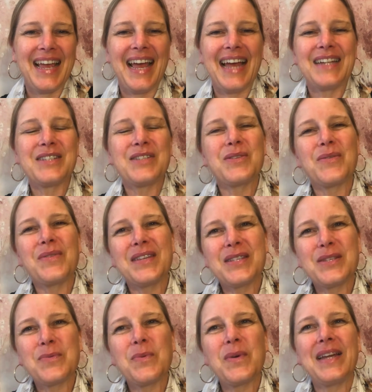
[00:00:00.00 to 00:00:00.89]
And so
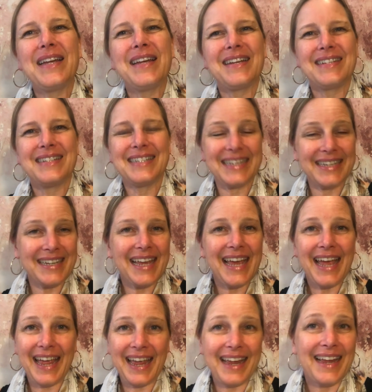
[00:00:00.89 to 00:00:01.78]
this week,
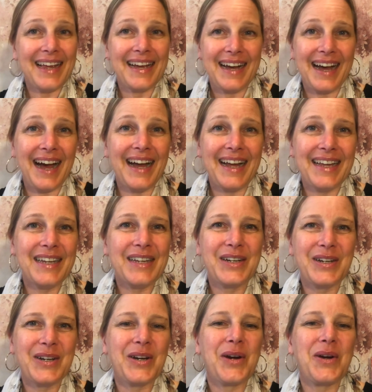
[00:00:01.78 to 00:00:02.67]
today, I
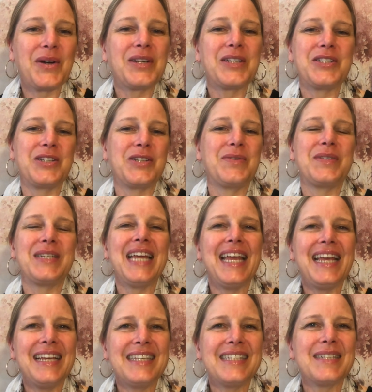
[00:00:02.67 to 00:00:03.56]
encourage you,
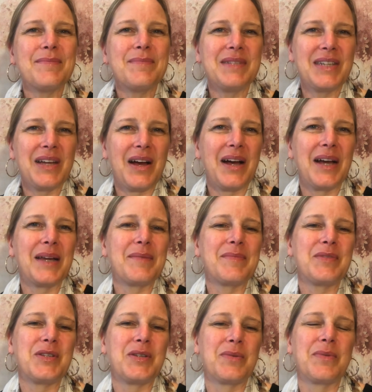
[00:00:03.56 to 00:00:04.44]
take some
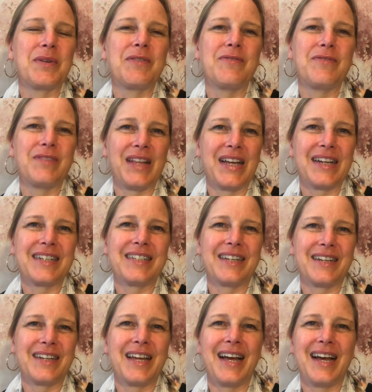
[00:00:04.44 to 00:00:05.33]
time to reflect
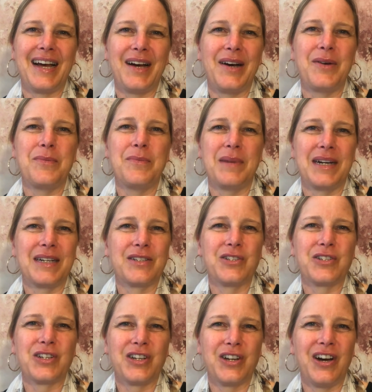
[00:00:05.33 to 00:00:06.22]
on how
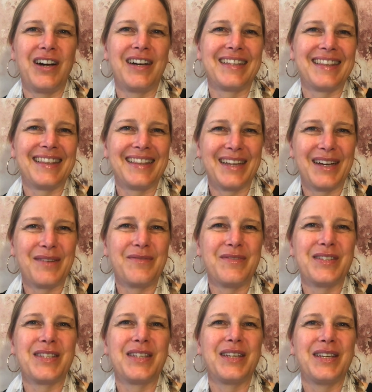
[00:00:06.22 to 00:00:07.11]
much God
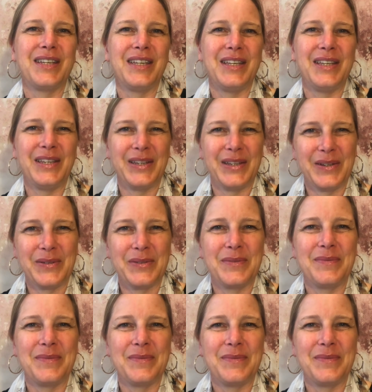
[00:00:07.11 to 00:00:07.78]
loves you.